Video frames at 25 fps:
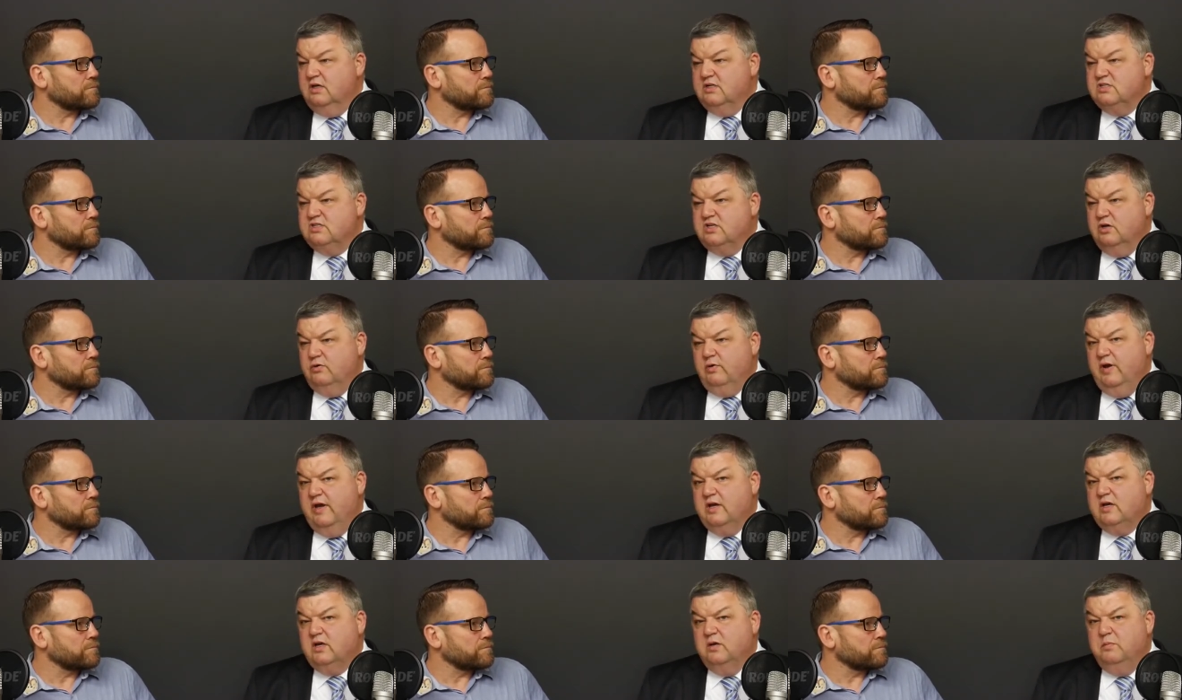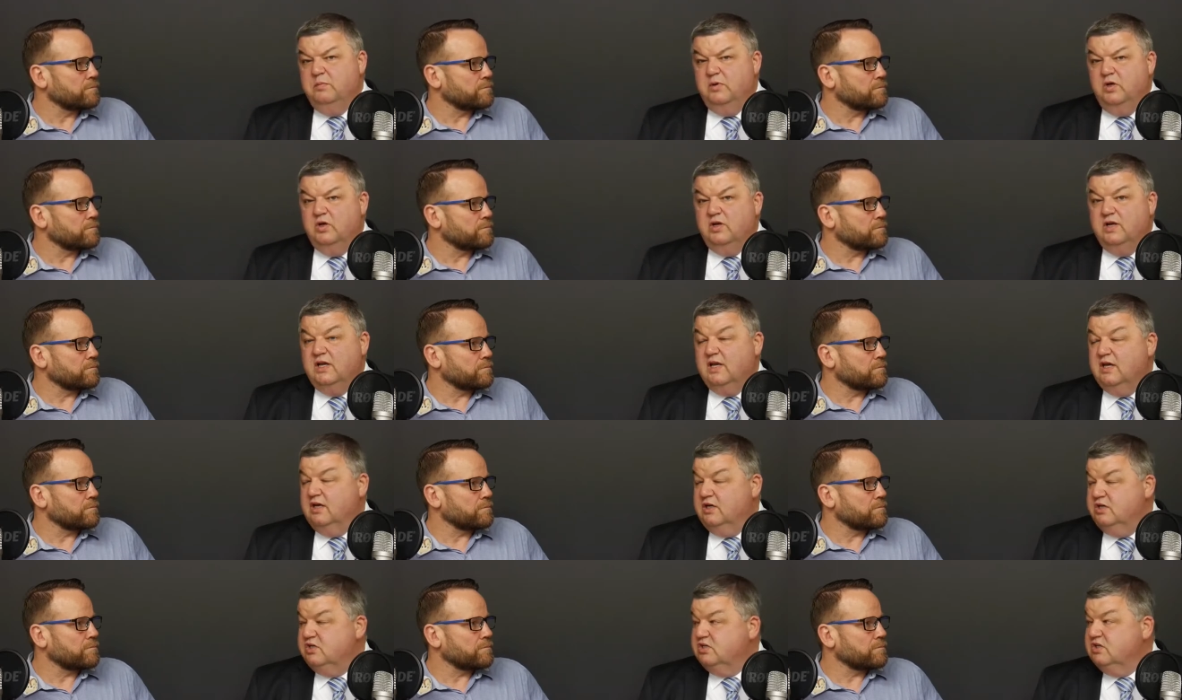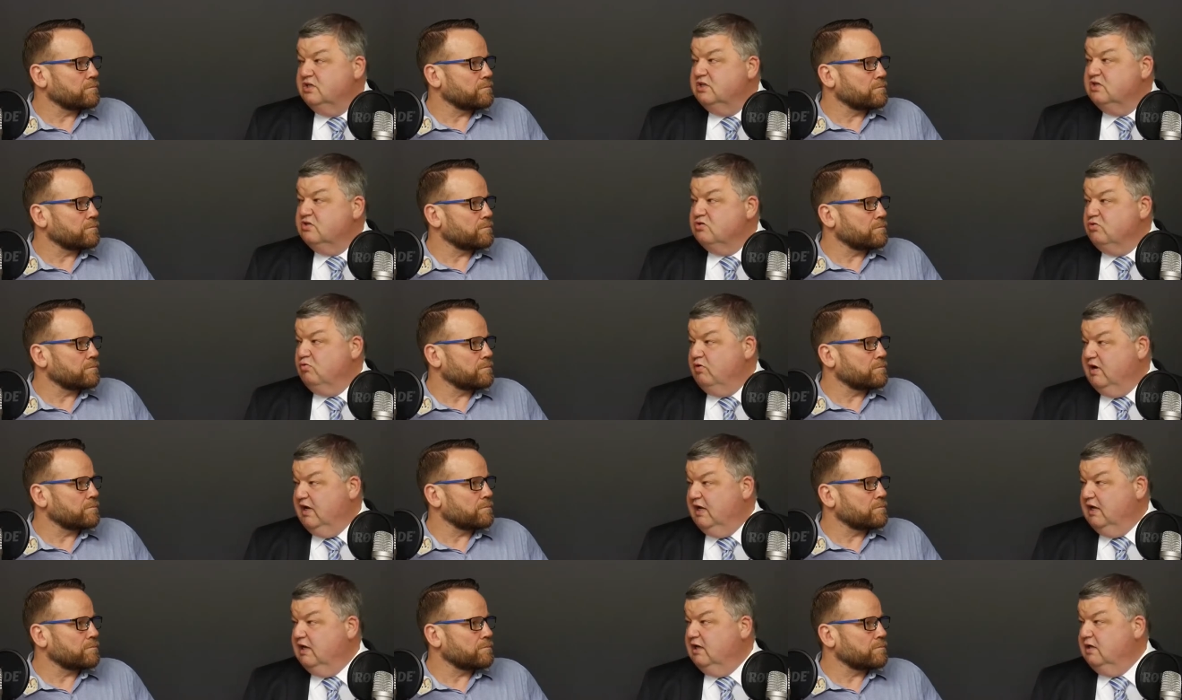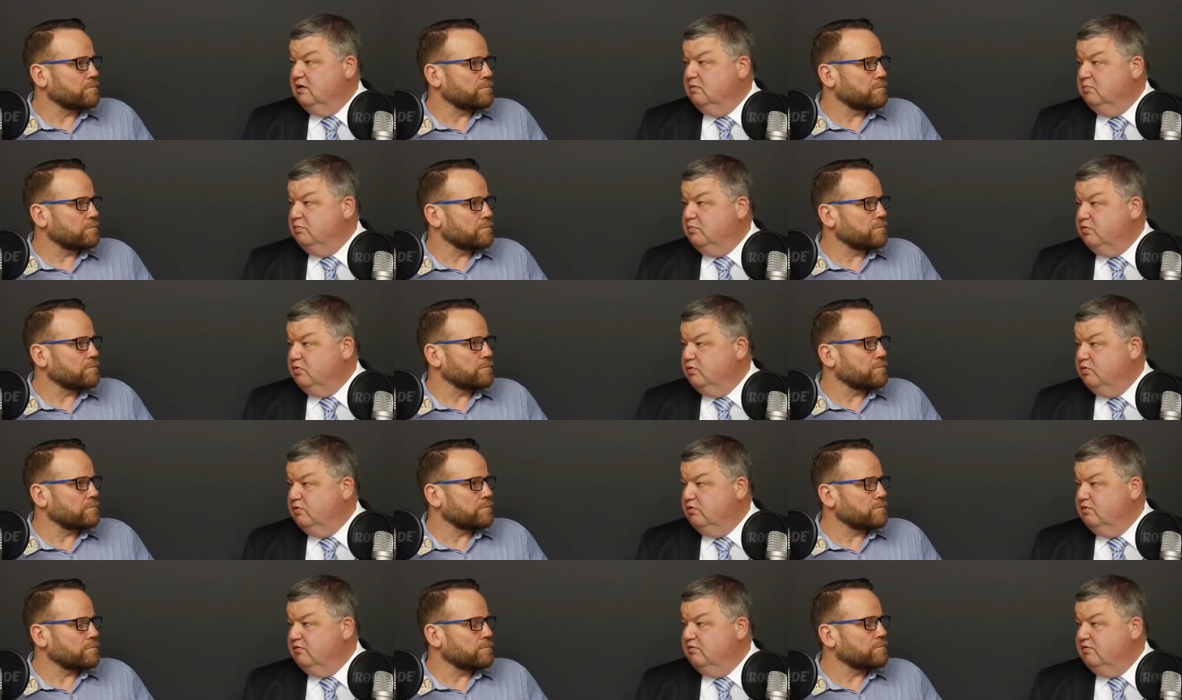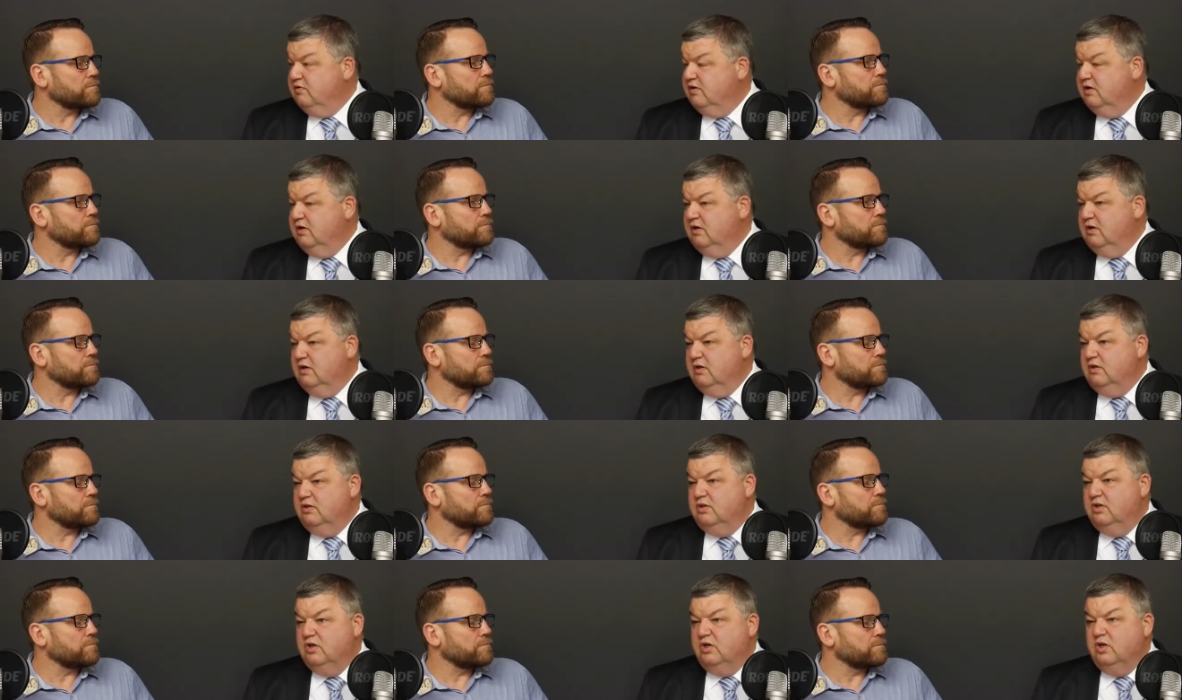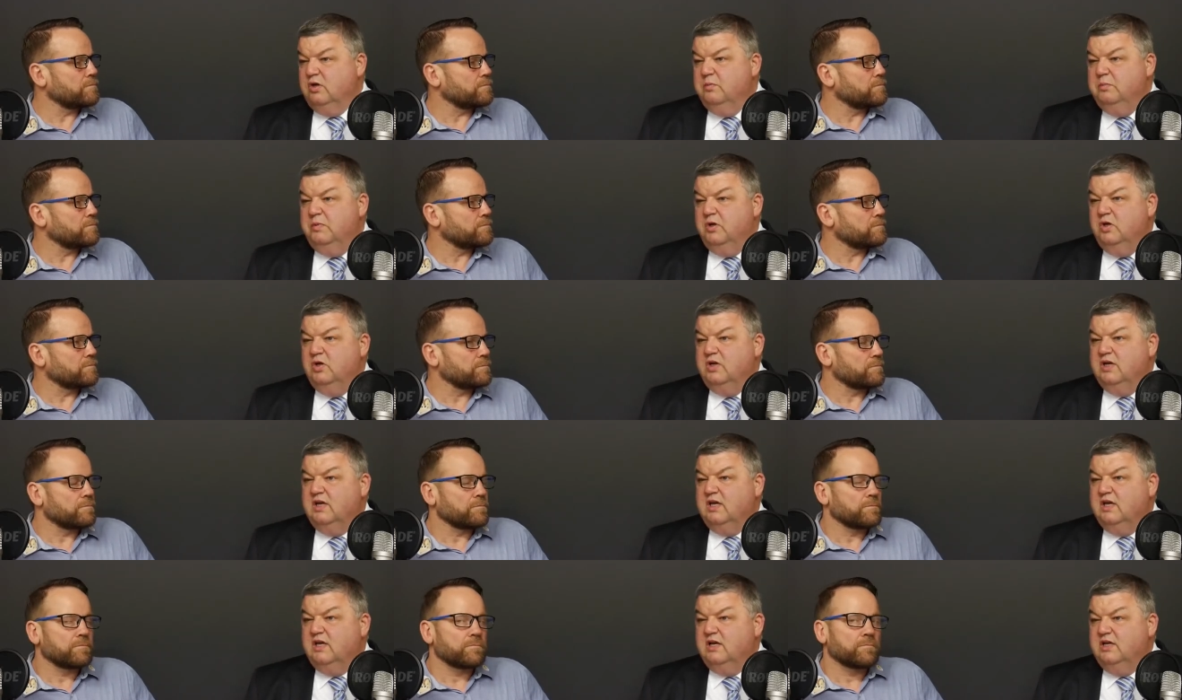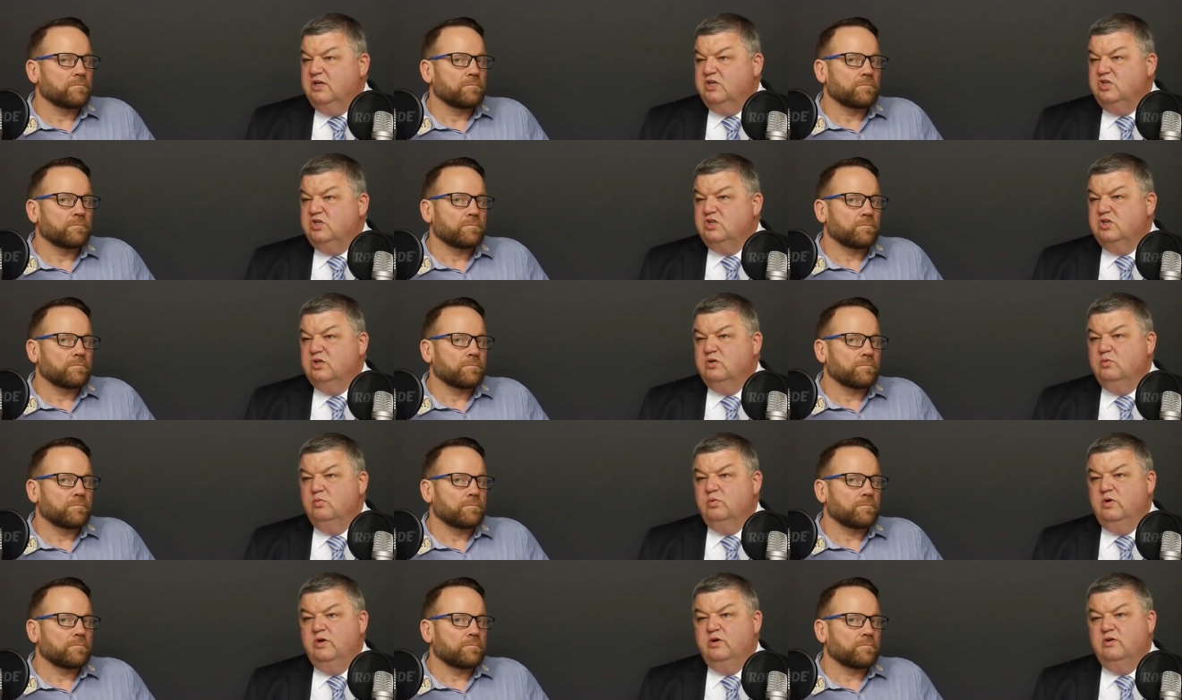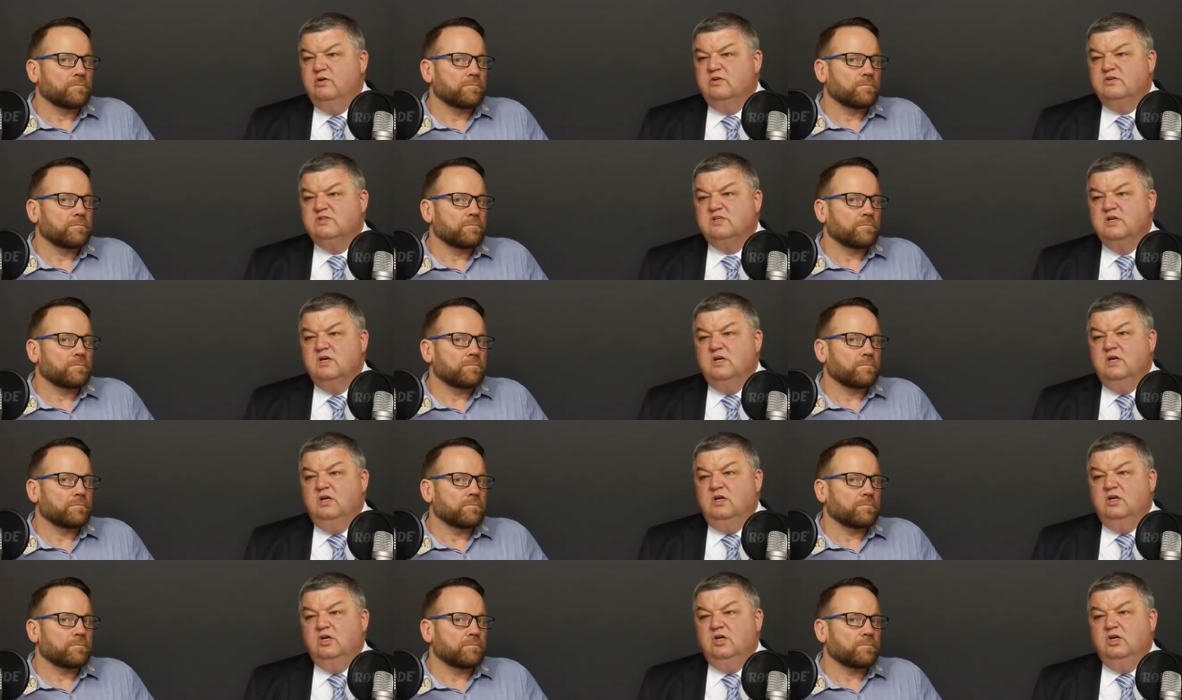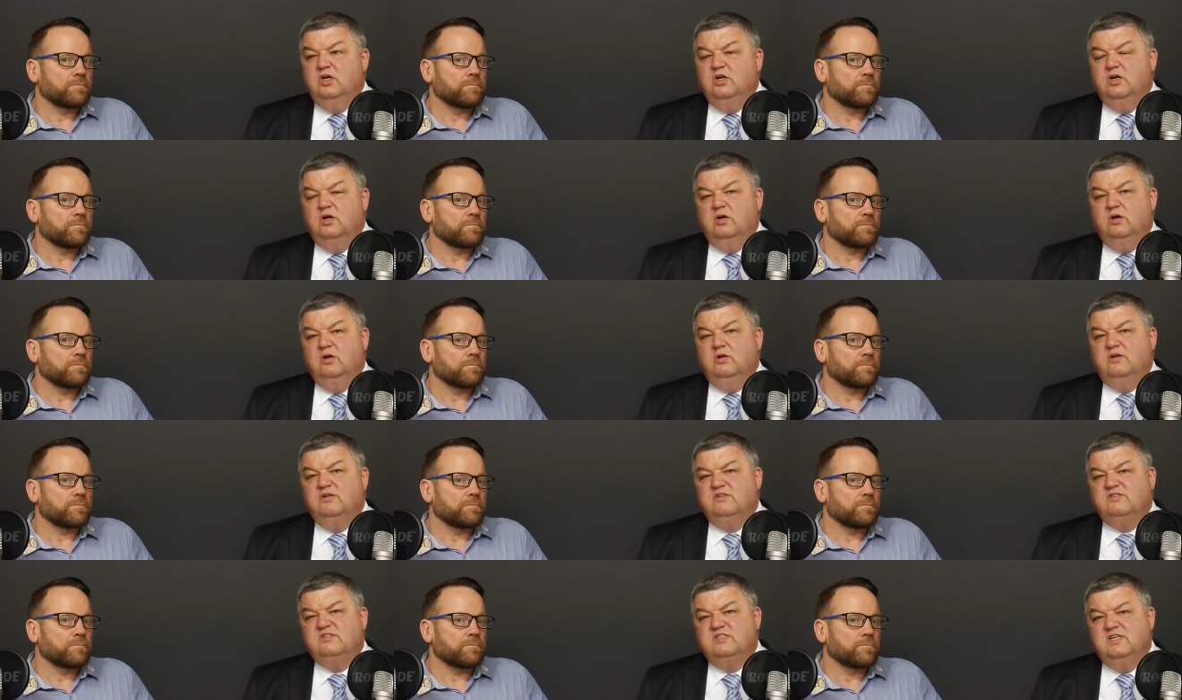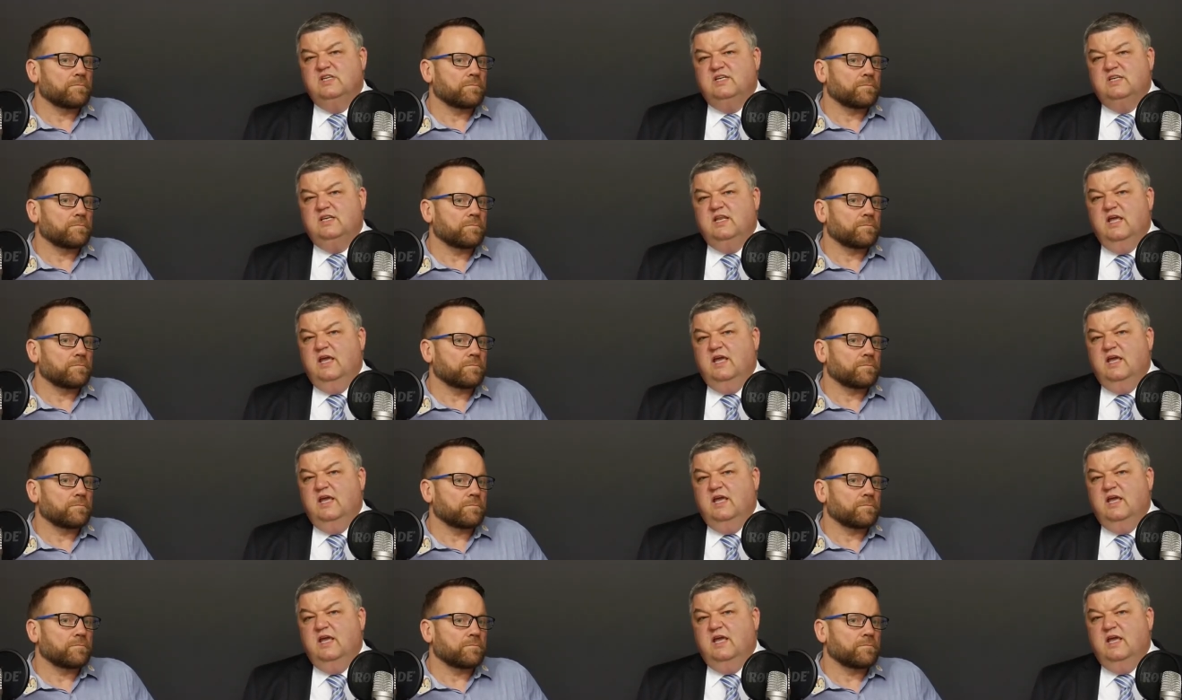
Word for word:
Speaker 1: So our communication has greatly improved. Mm-hmm. The communication, whereas, you know, sit